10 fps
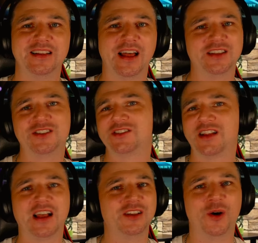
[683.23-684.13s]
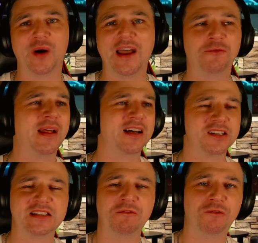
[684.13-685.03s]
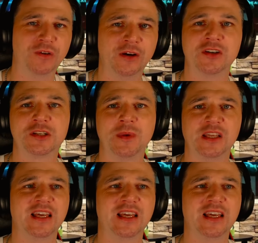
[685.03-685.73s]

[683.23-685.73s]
That's like, yo, everybody else is inferior to me.